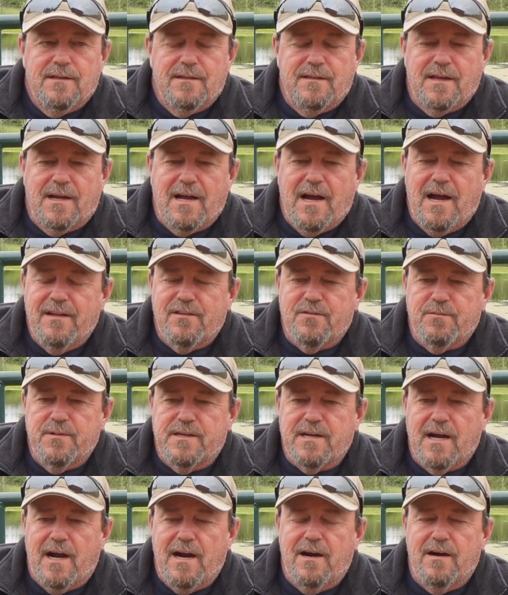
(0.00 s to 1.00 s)
The guy's a
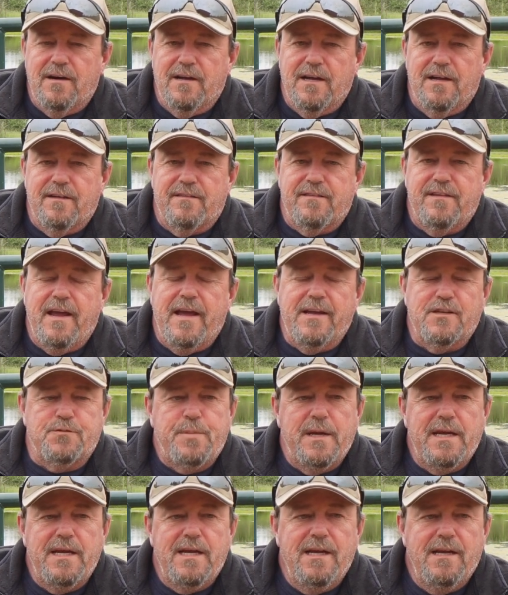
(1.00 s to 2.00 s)
retired
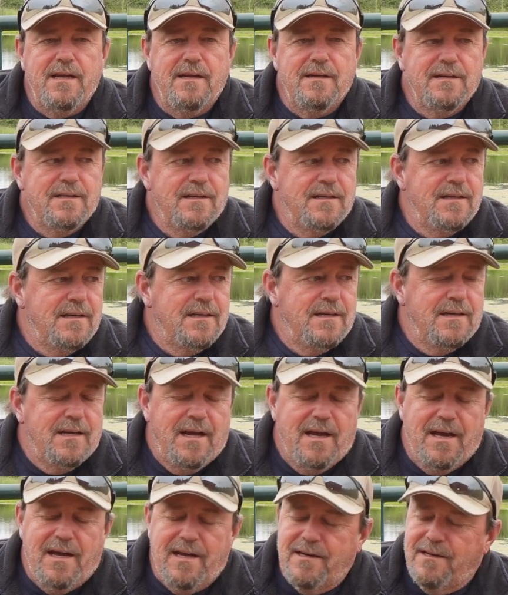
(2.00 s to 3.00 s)
CHP,
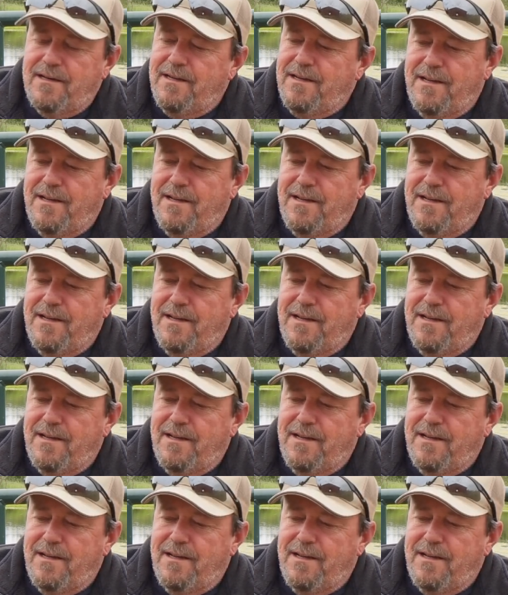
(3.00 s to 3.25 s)
and